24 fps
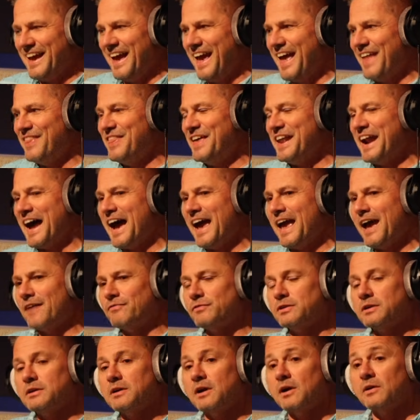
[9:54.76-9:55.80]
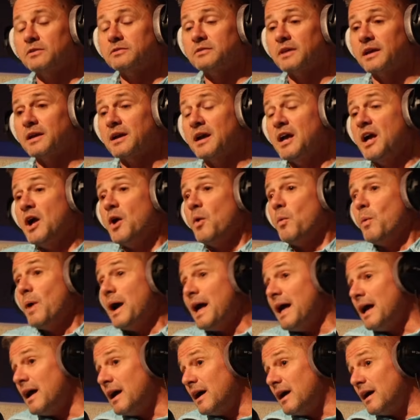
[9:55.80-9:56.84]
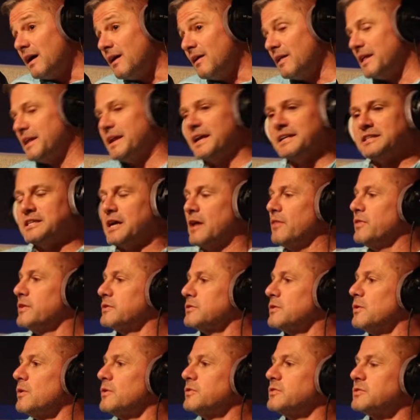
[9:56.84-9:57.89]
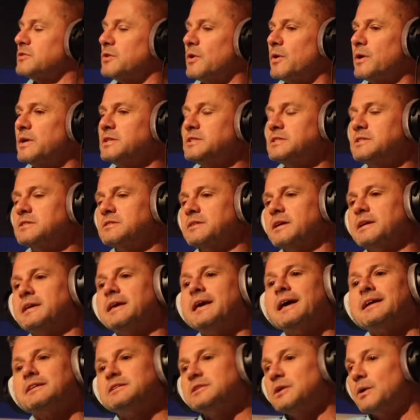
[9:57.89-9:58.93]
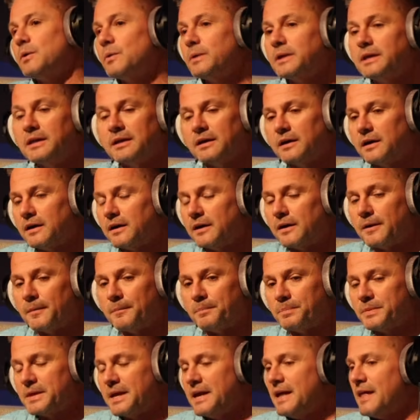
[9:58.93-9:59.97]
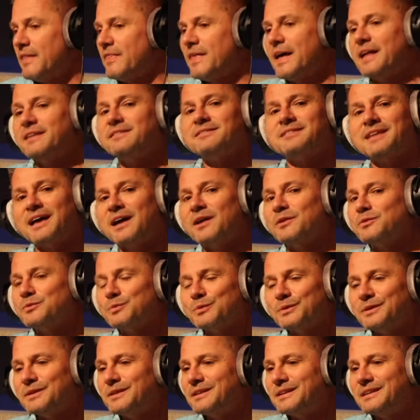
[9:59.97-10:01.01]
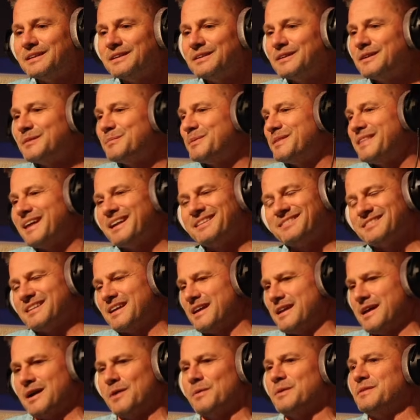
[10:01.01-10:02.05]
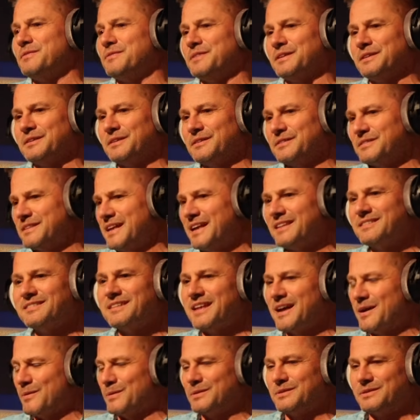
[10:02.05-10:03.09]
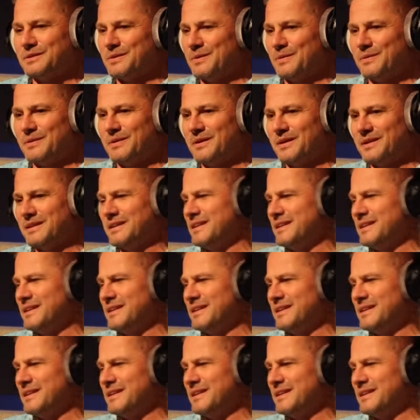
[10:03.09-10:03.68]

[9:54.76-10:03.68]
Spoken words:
And then I have to go, well, and I tell this whole story, and she's like, yeah, Tony, that sounds really good, but that's not how he feels. That's not what's going on.